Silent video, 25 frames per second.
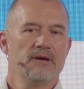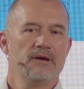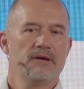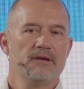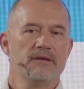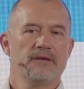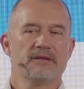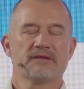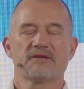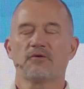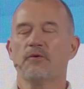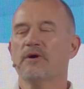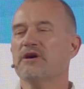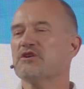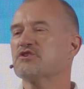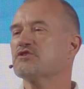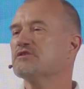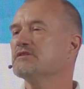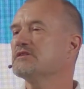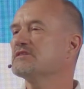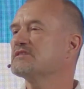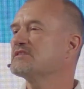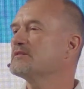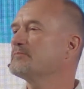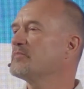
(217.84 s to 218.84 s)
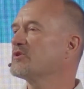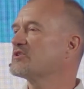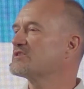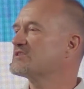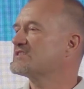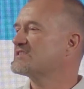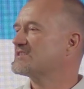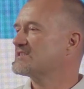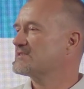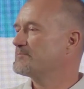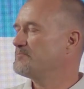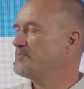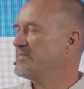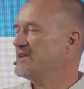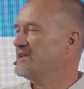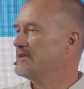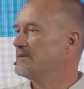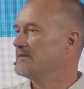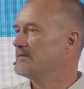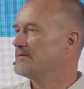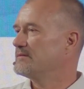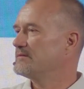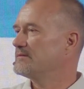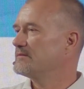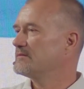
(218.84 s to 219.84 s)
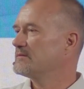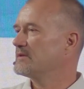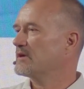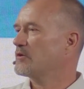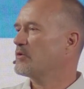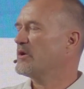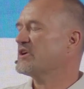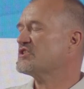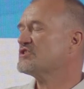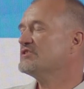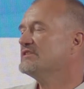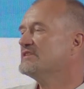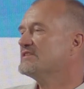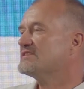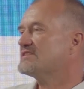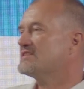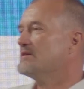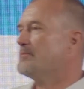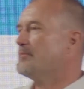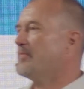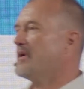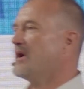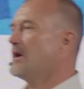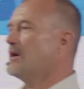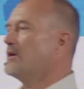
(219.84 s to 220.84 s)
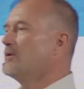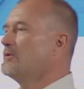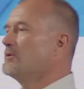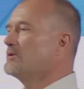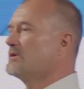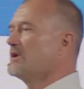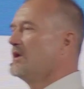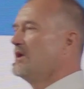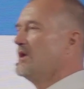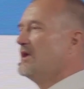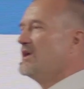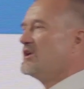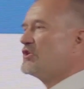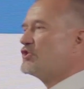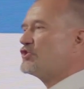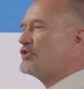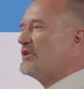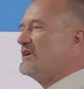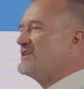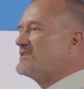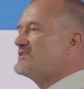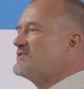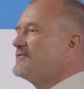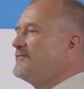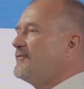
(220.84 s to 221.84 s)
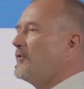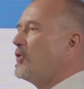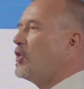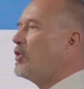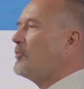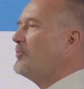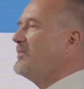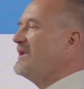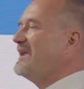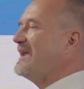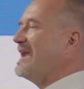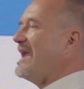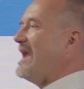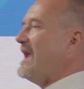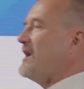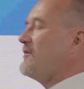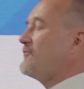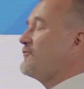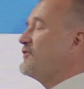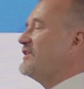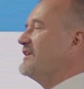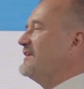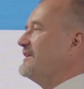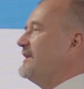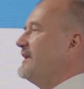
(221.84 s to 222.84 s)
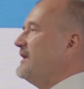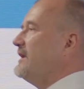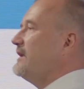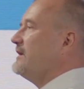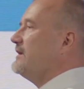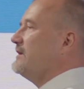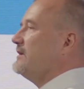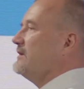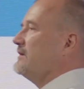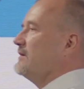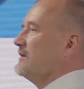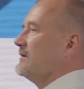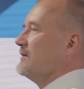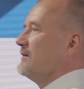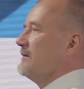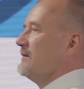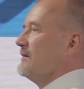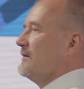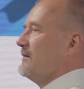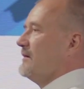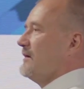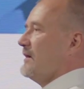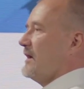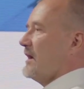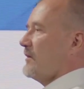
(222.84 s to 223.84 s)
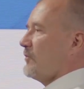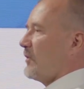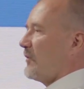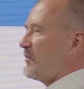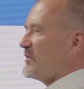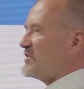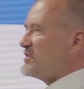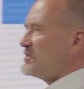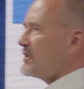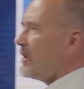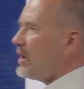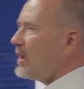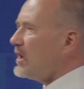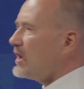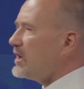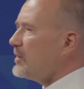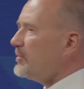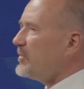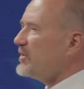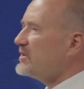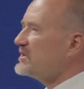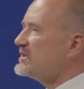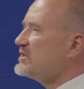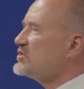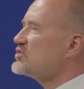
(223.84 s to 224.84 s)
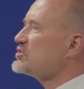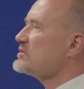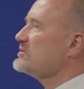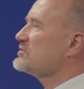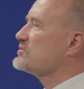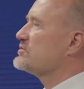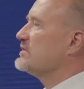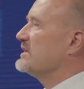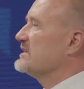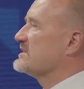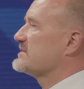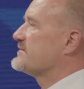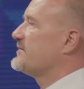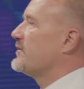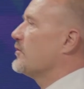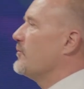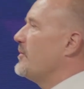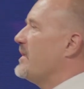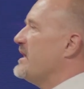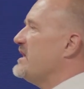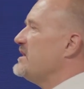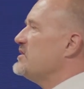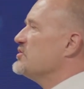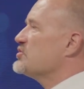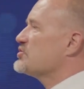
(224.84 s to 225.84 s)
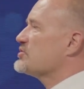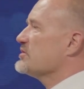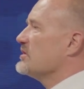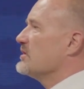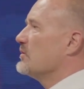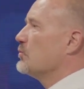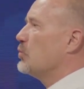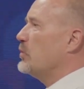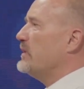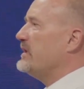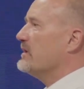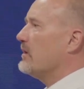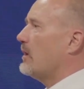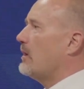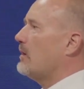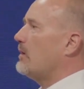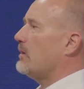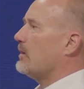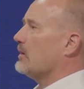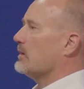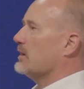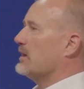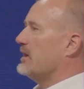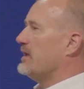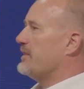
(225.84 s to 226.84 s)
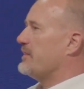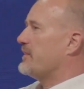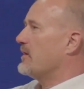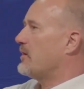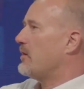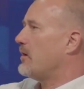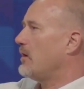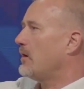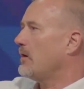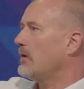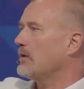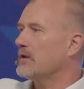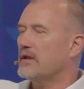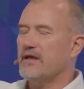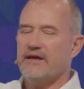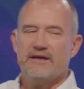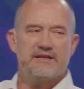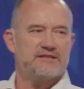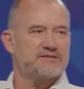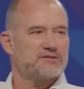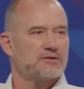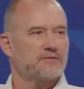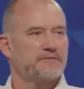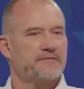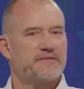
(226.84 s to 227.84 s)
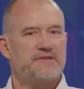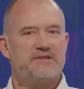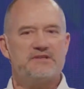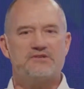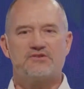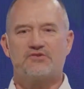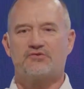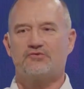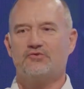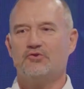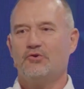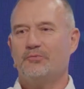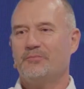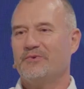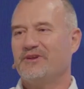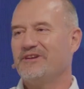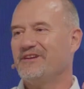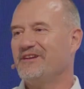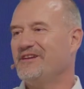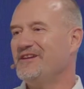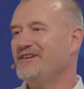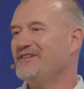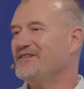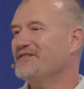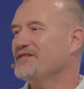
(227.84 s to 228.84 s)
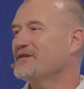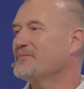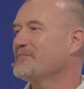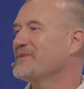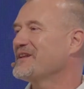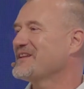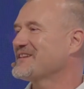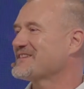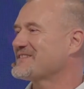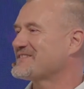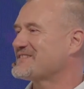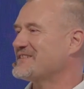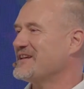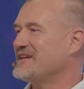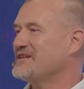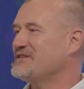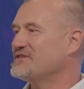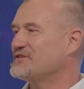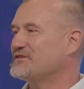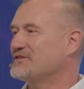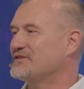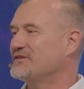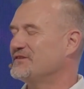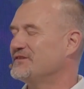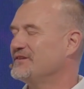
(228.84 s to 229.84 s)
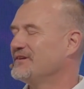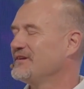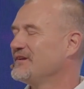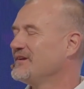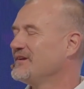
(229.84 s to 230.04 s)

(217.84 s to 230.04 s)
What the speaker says: The question is about speed. The question is about transforming every day. And when we talk about digital transformation, we all, at all ends of this room and here in the middle center,